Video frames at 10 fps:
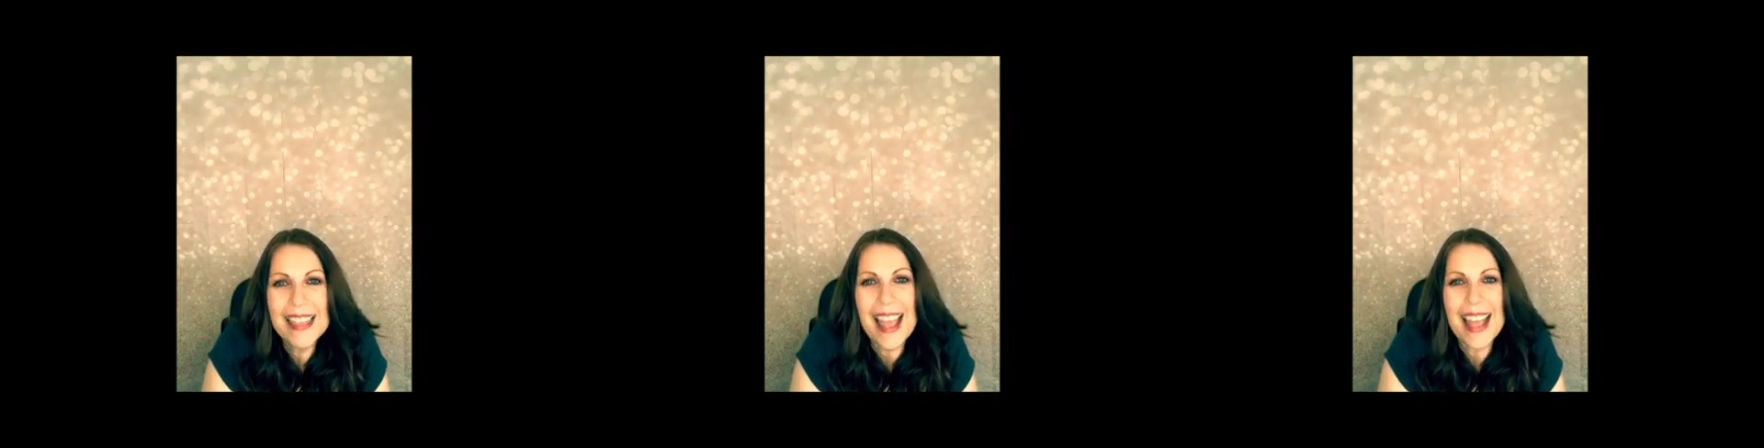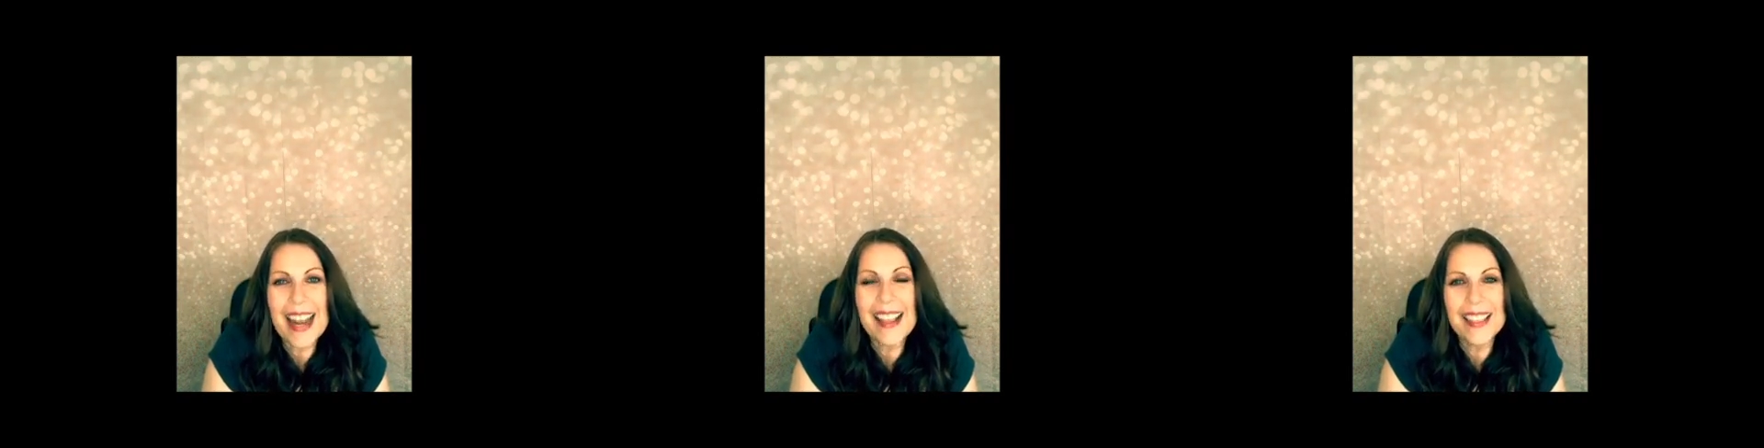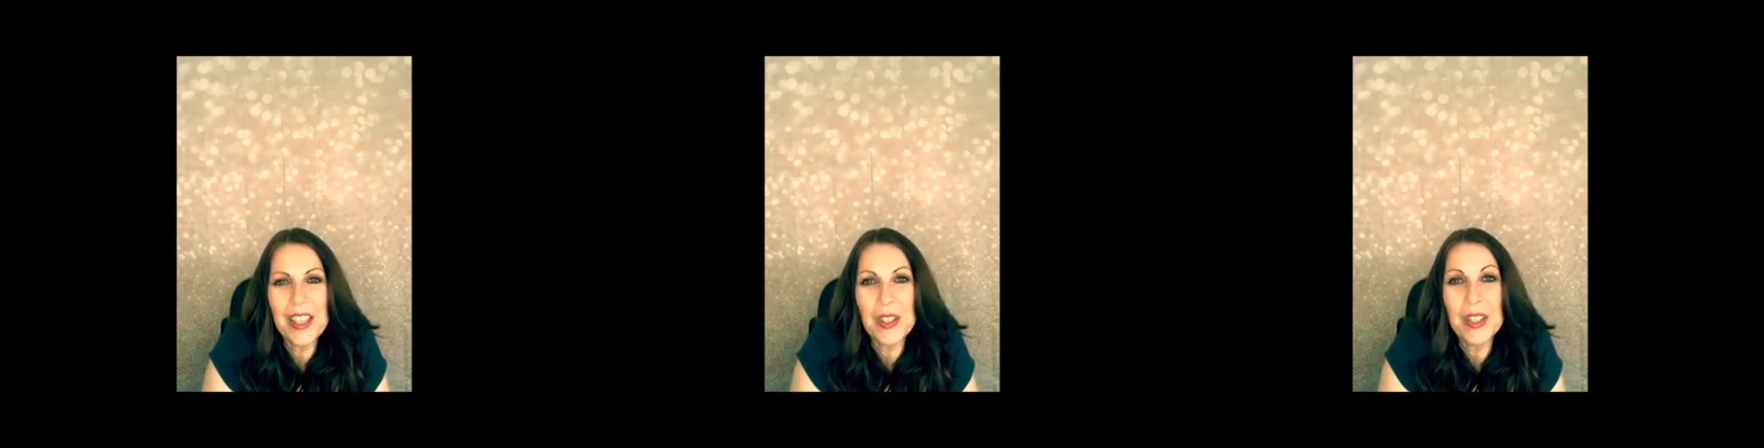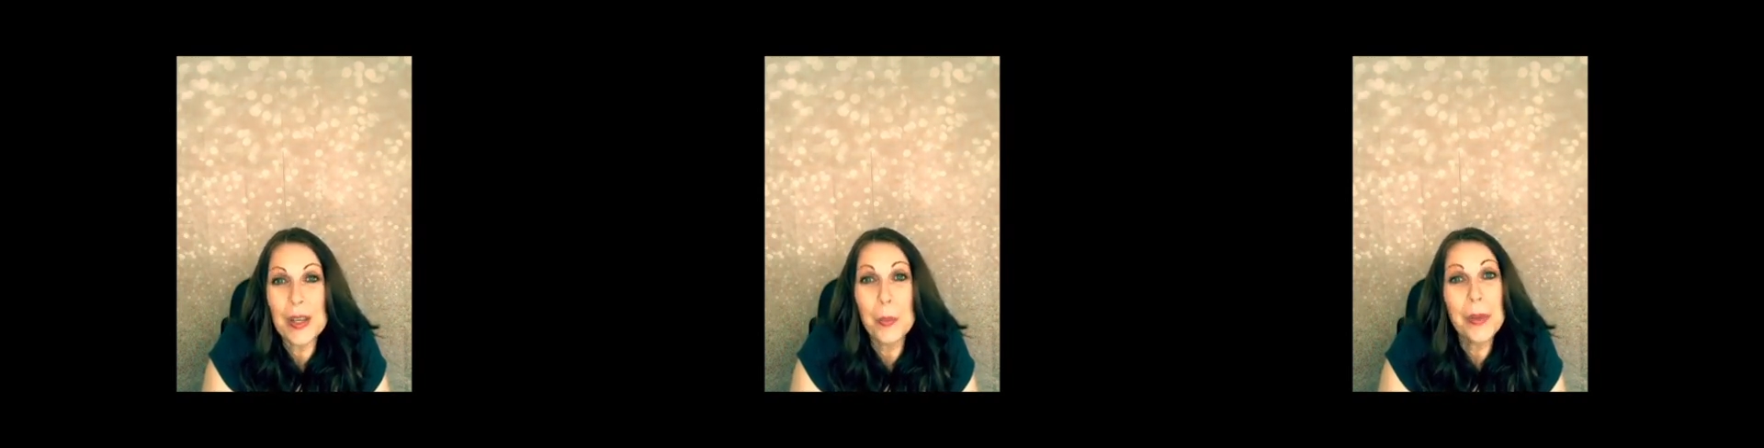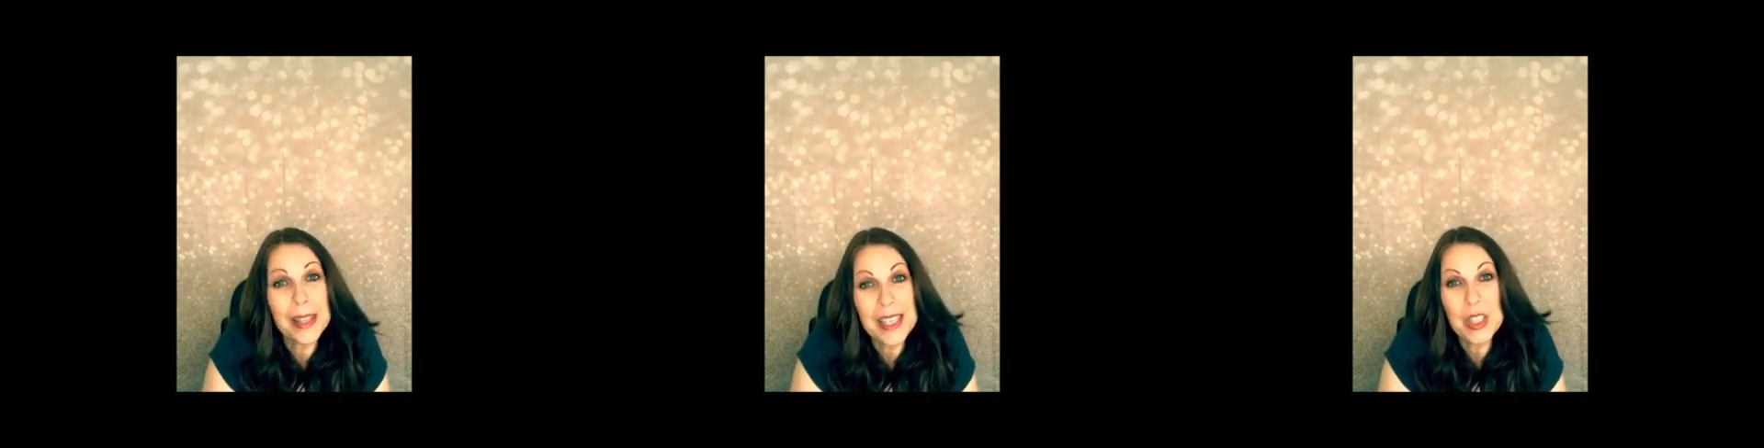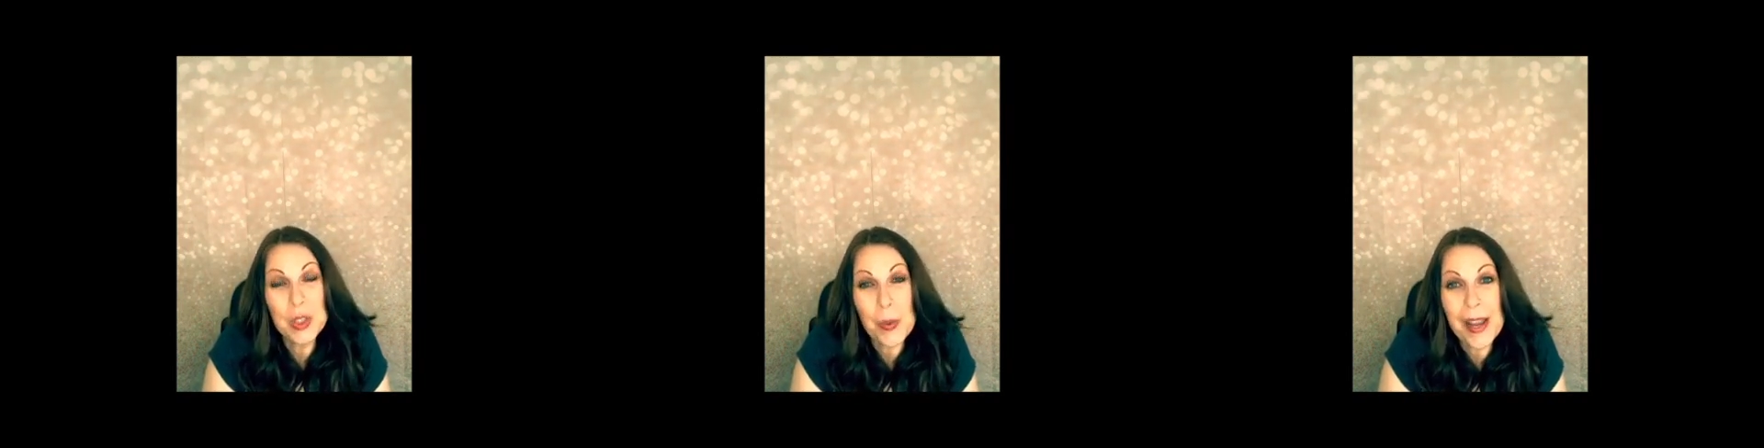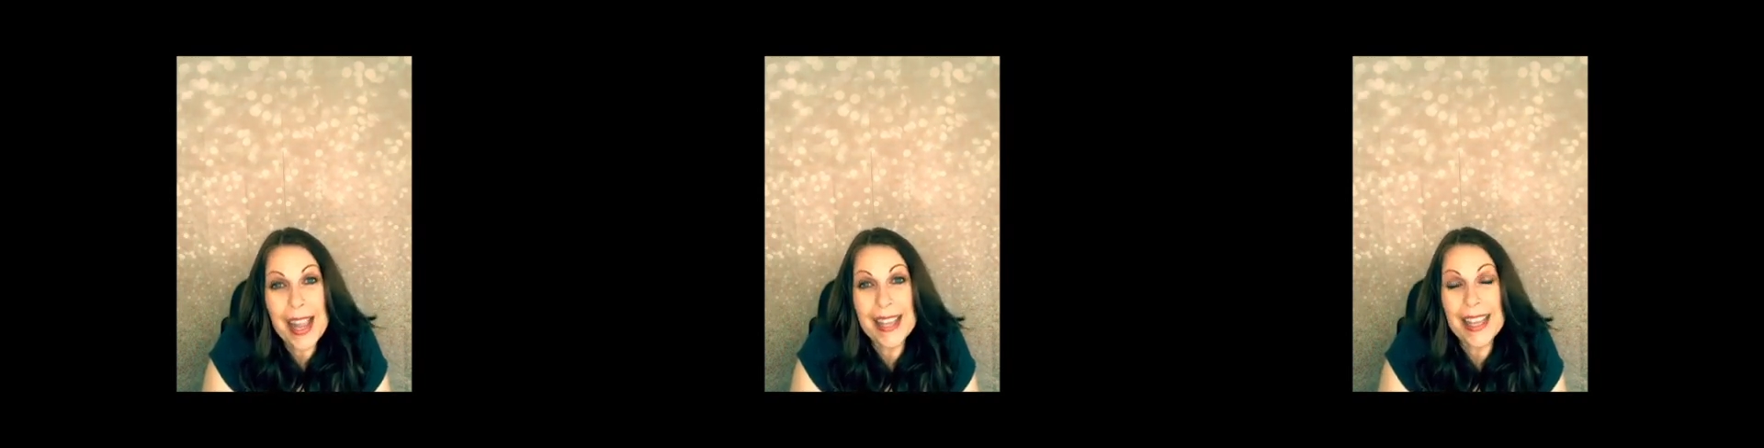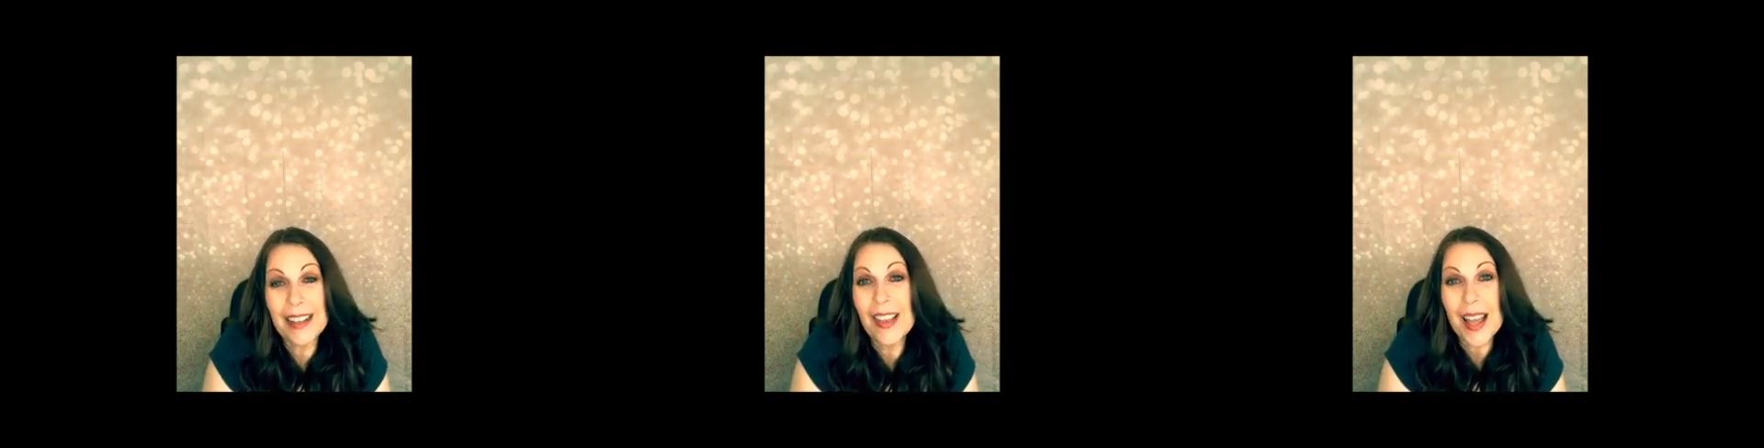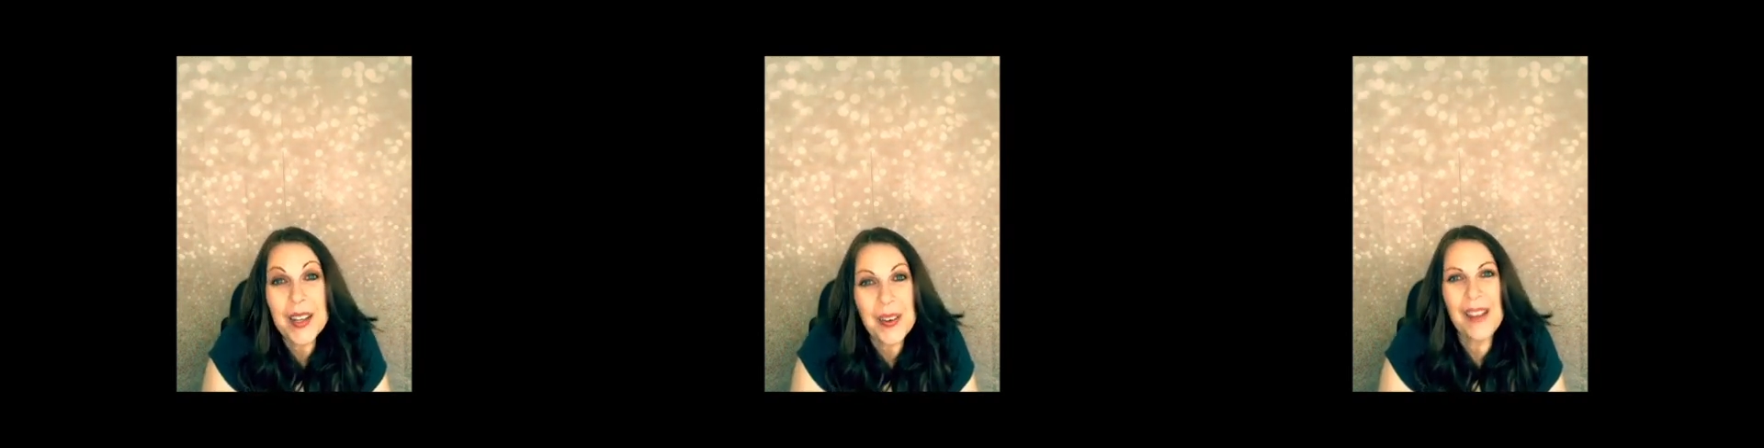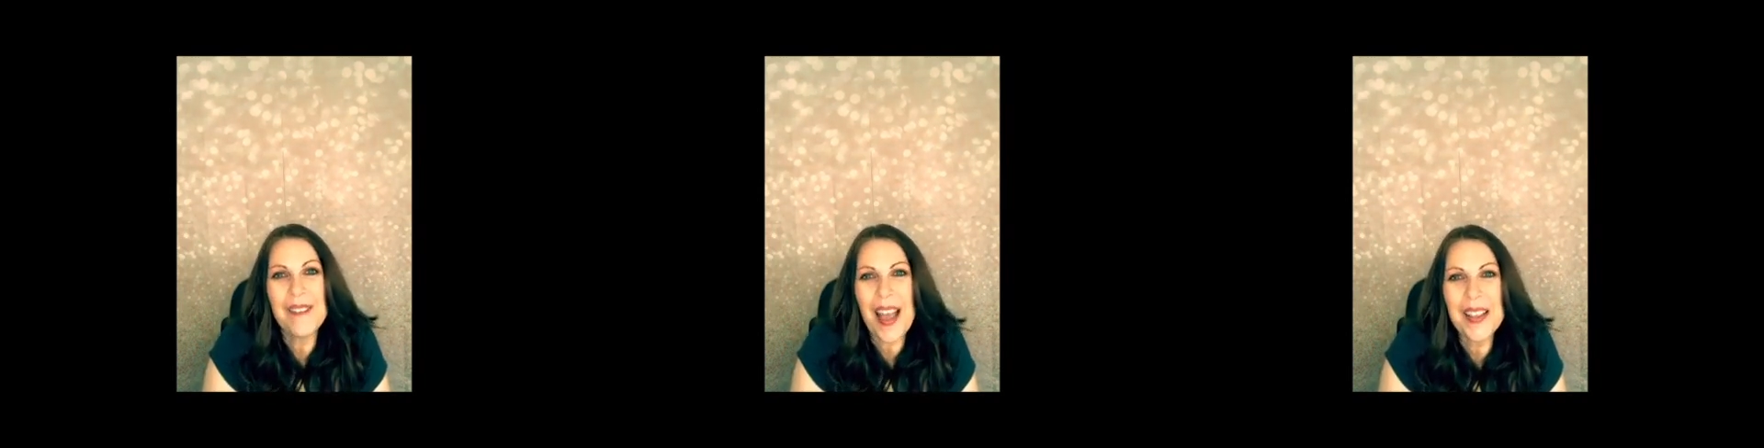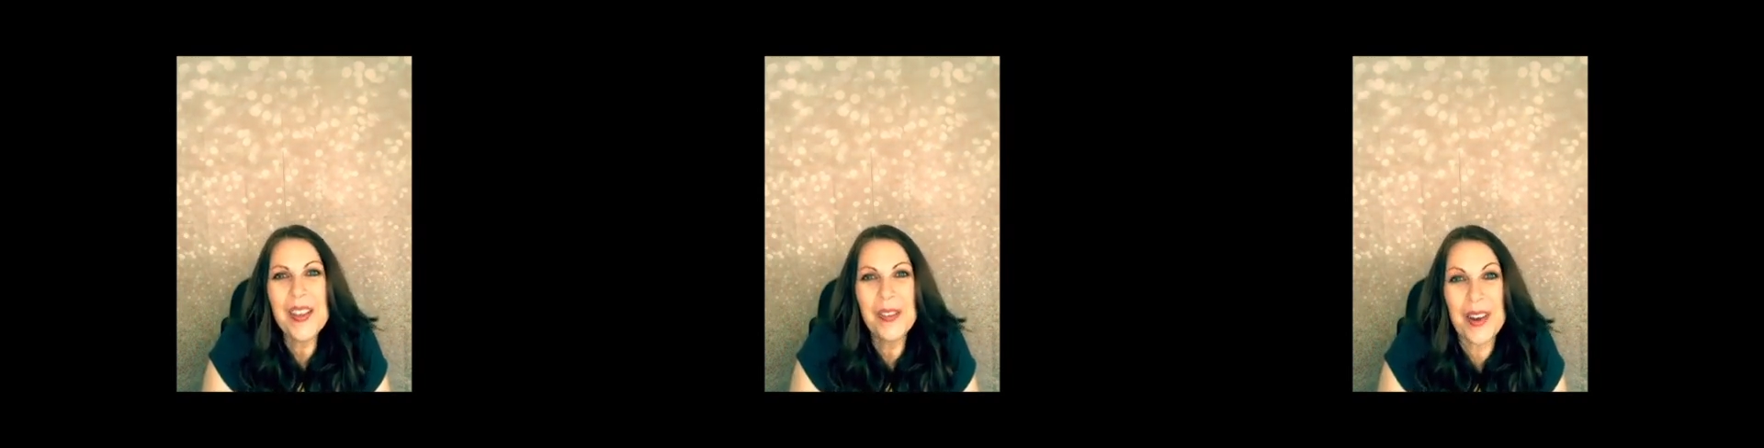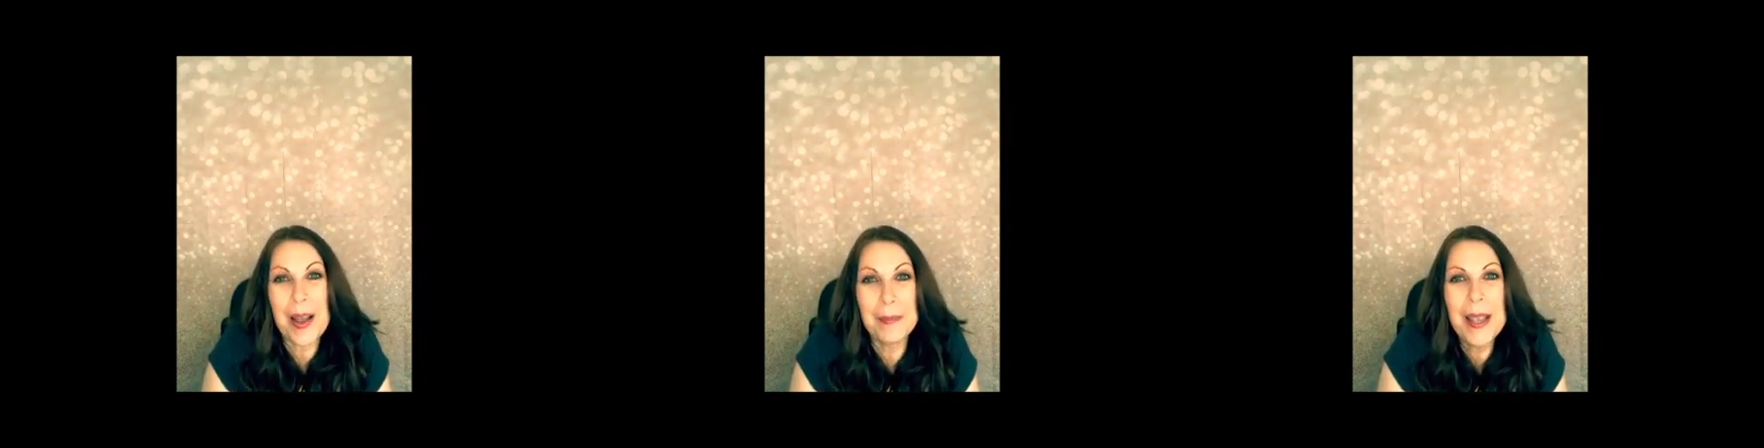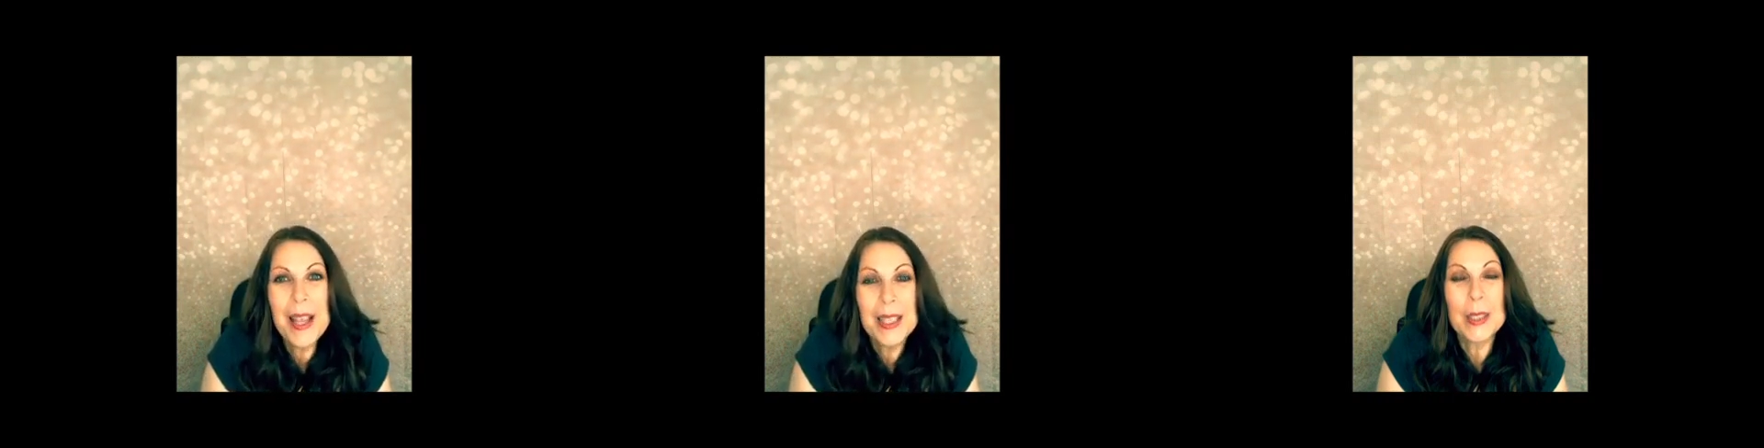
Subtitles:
that I think you're gonna really enjoy and get a lot of great value from.